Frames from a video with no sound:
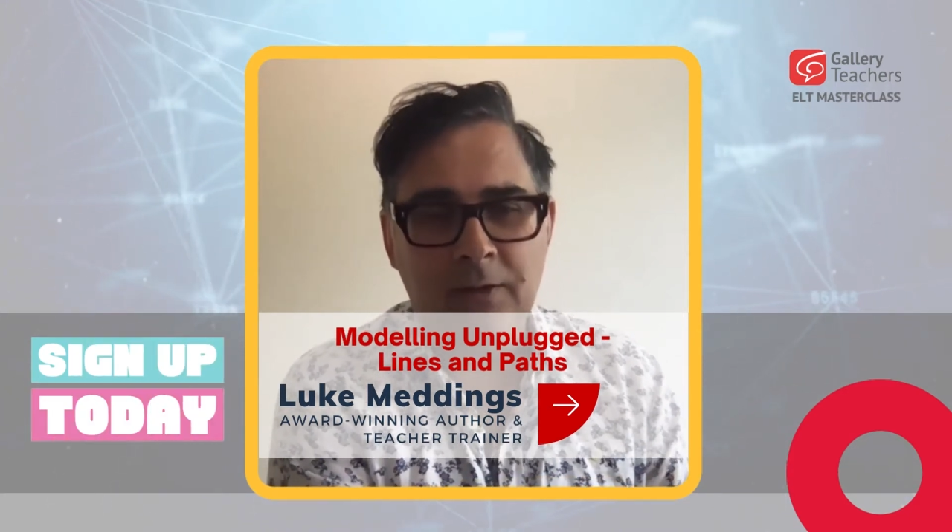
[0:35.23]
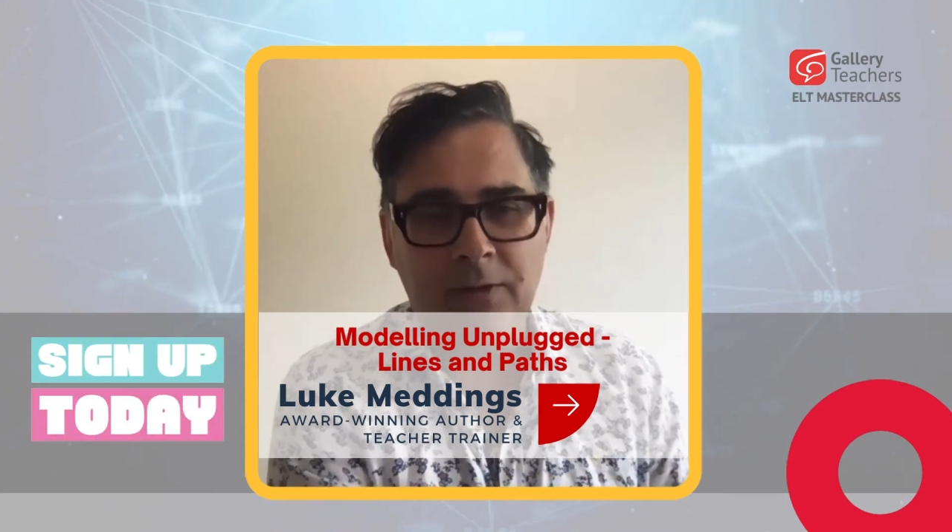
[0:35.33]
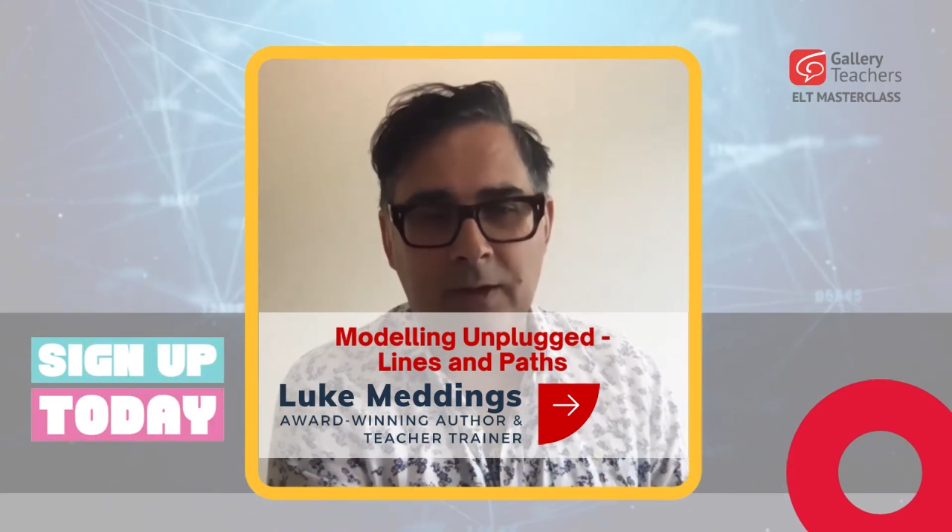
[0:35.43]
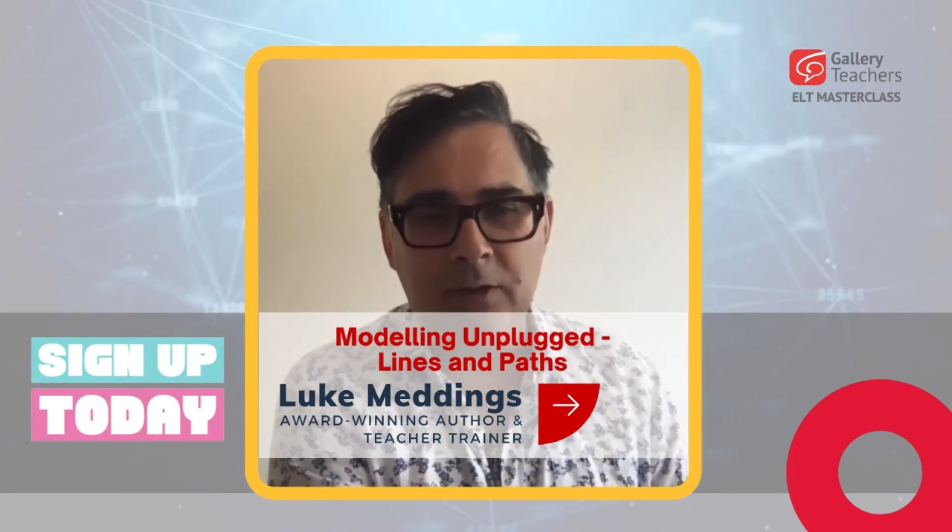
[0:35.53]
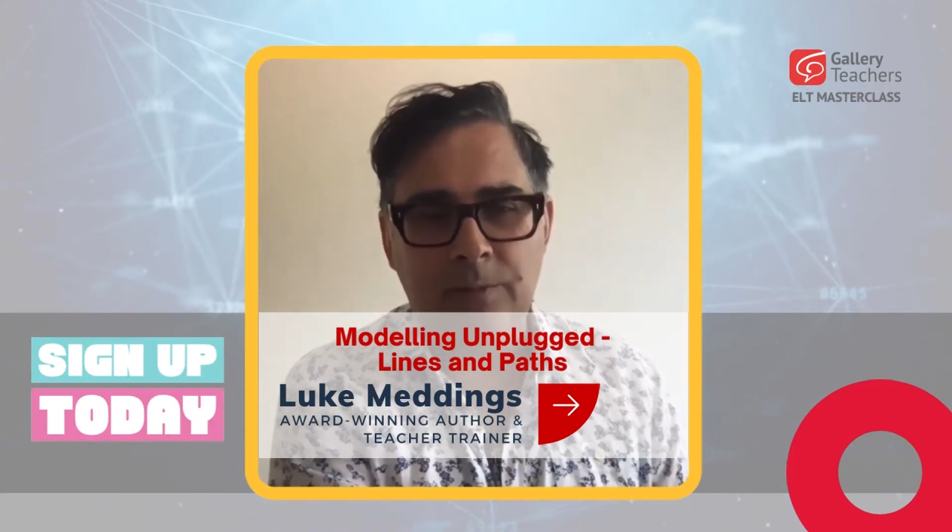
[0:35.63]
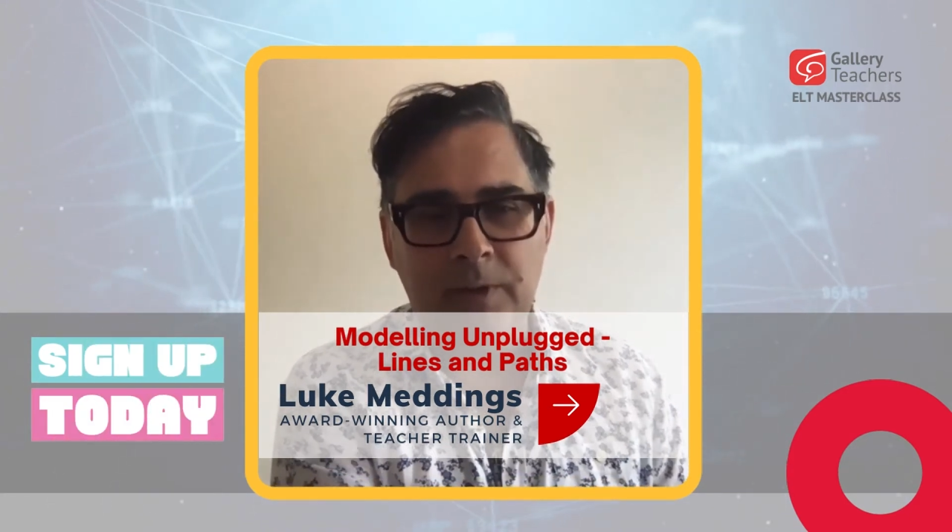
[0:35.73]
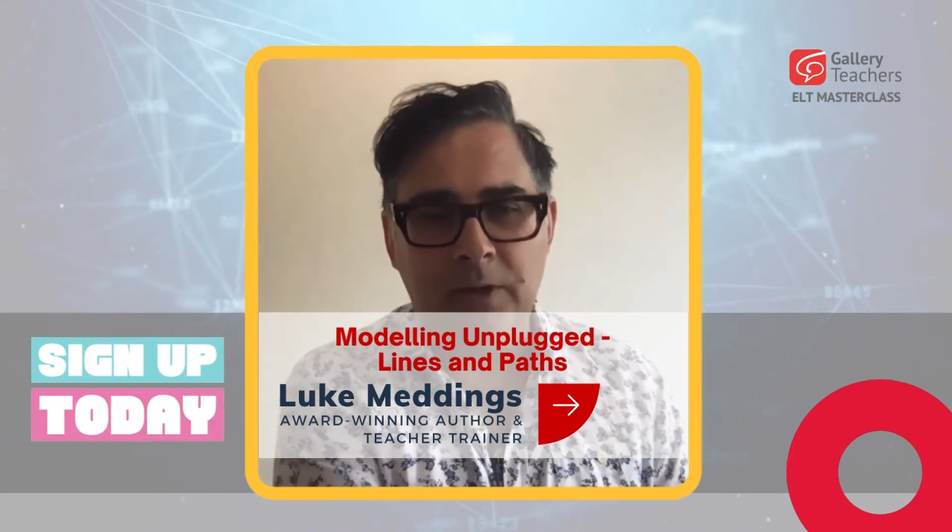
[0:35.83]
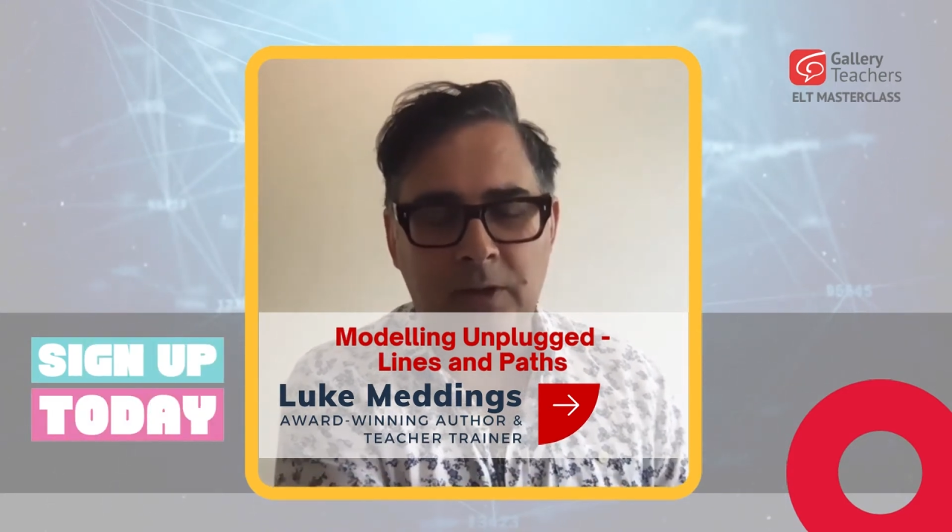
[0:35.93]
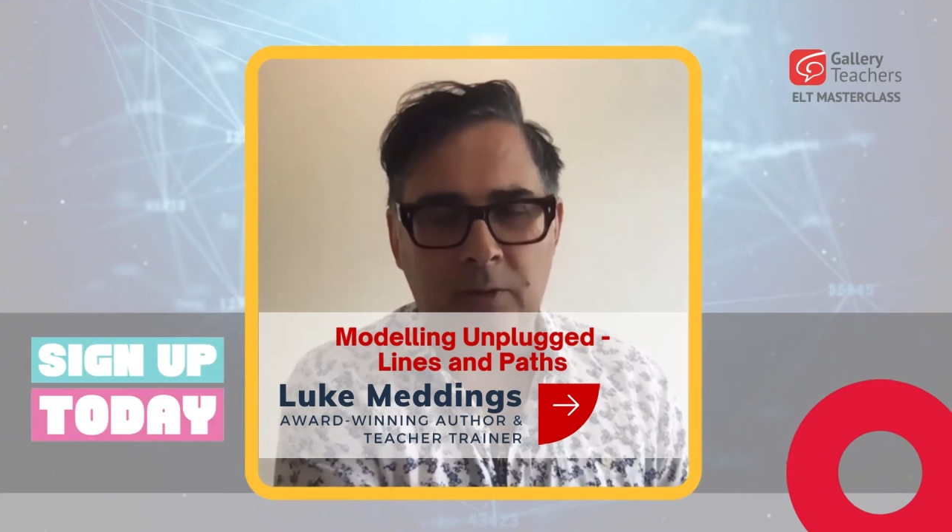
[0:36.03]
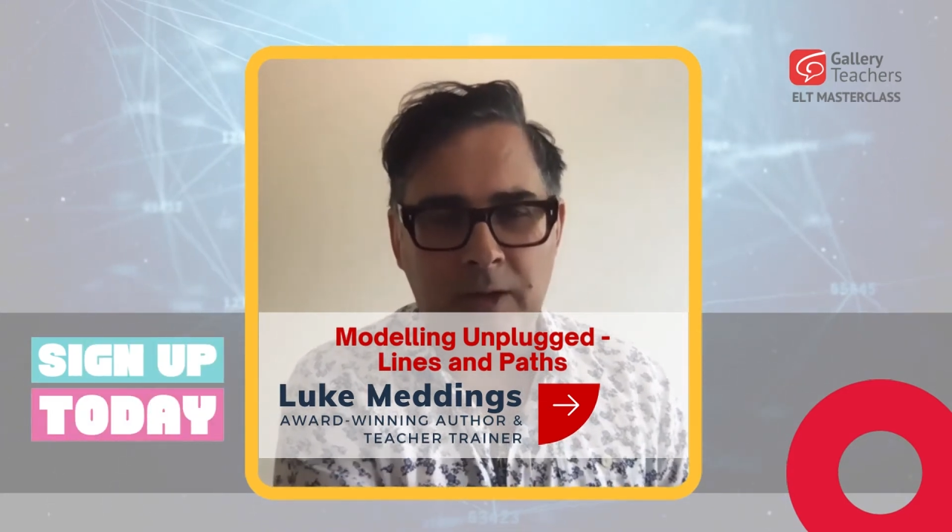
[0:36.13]
That could be the
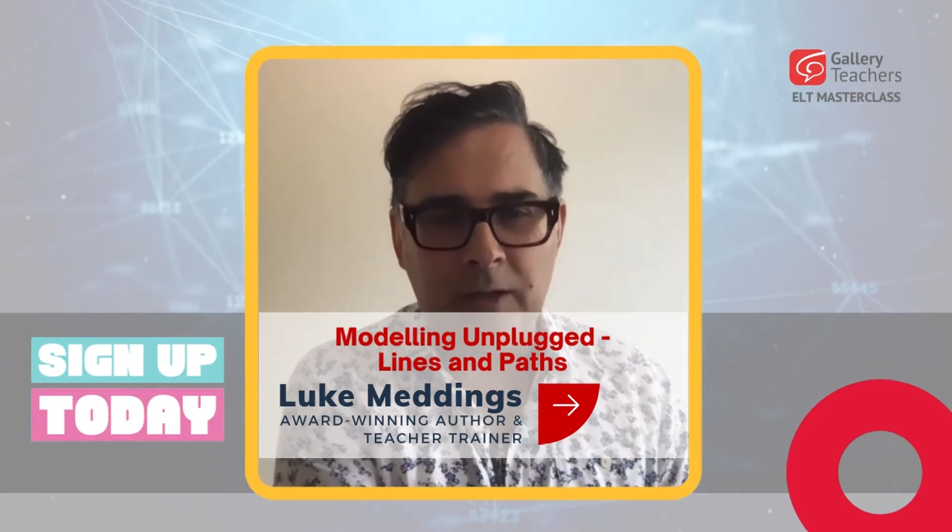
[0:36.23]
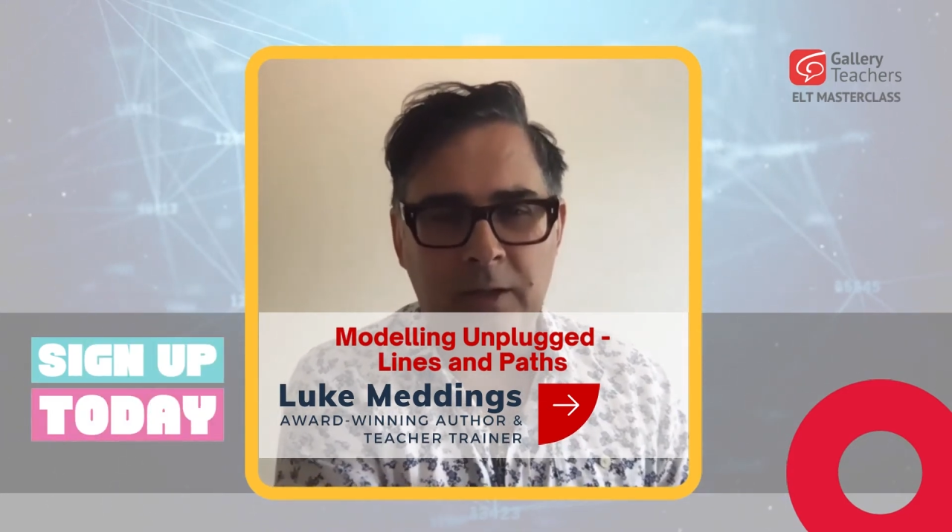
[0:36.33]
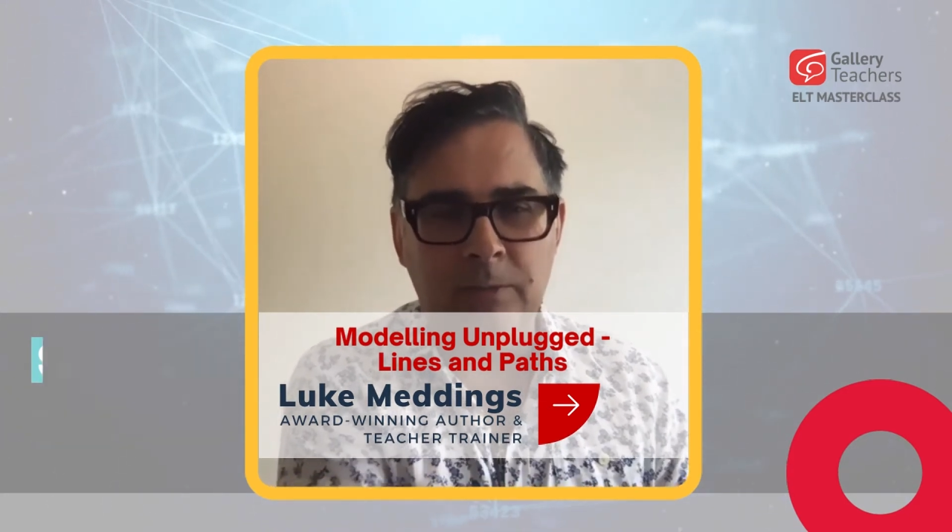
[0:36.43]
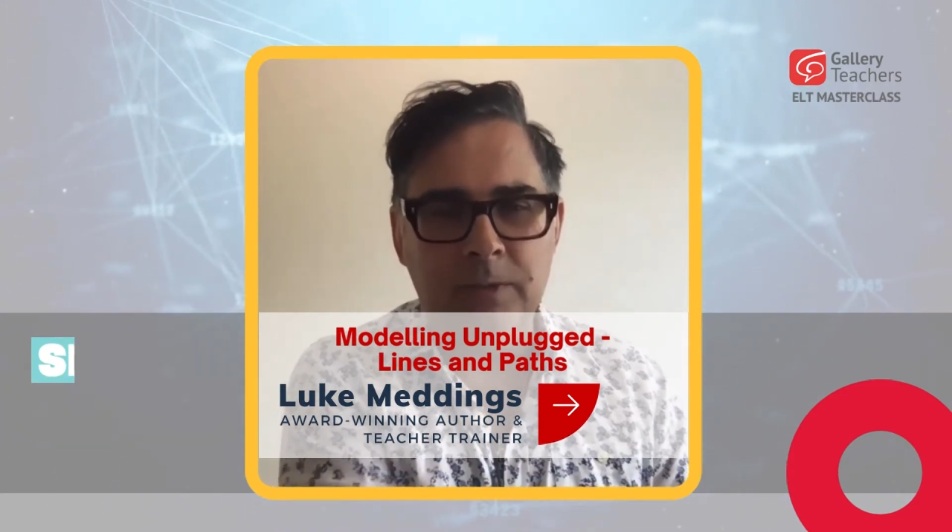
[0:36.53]
curriculum,